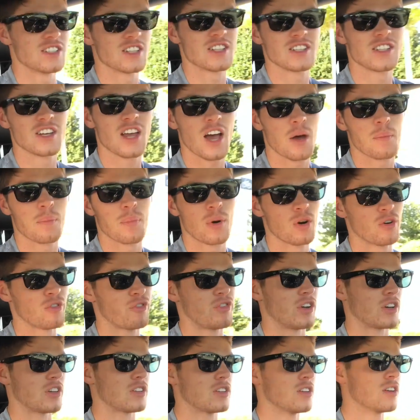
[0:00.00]
It's not
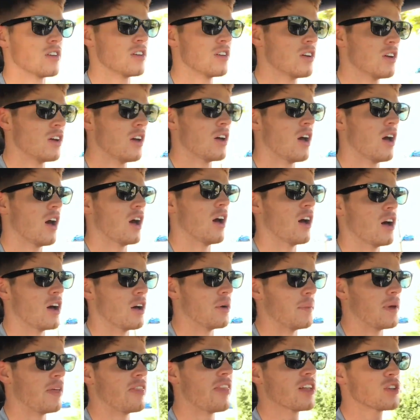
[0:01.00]
perfect.
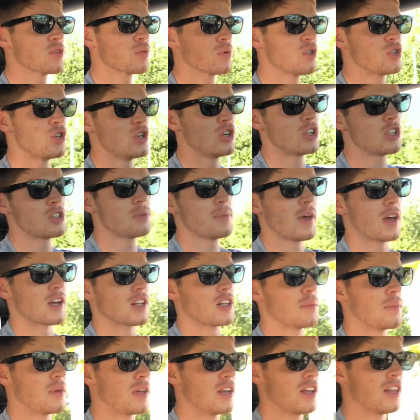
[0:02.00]
And that's what you'd
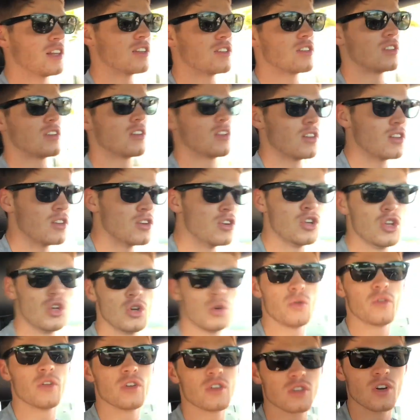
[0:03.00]
expect. I mean, it's
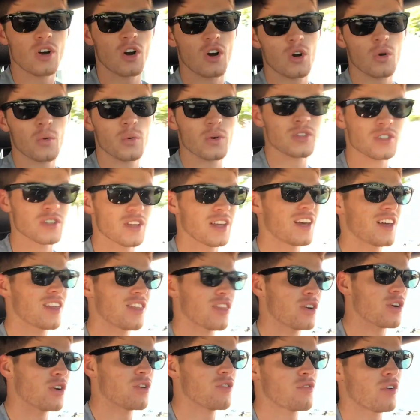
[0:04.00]
new. This car was like
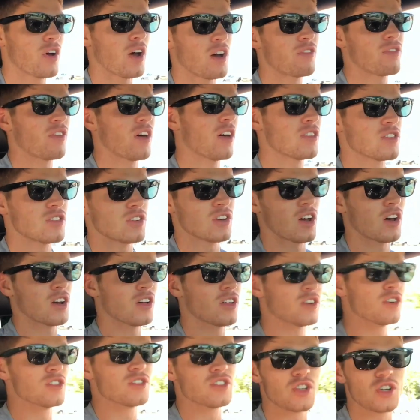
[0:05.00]

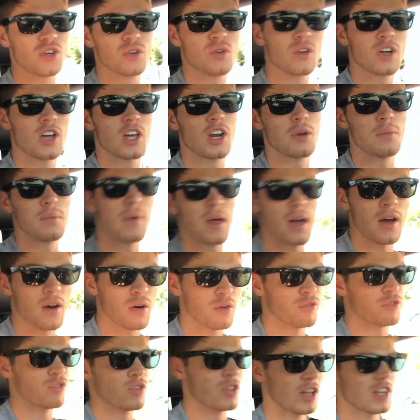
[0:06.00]
$35,000, and you can get them now
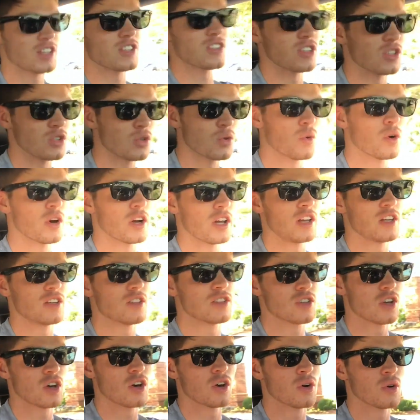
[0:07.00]
for less than 20.
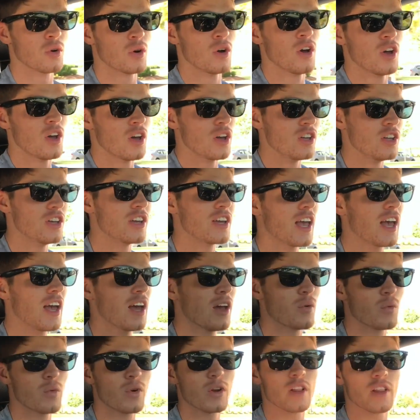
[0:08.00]
So you
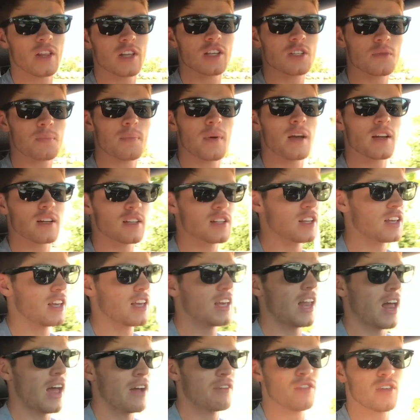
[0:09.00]
can't really expect to
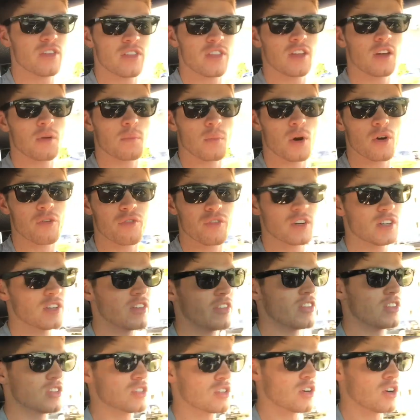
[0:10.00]
get everything perfect
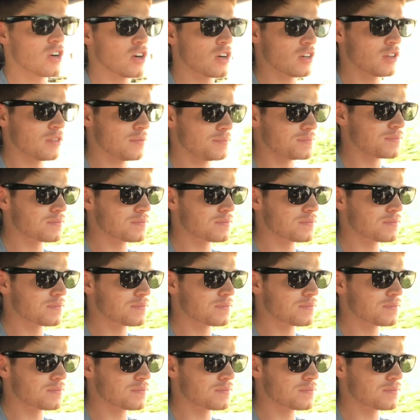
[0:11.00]
in this car.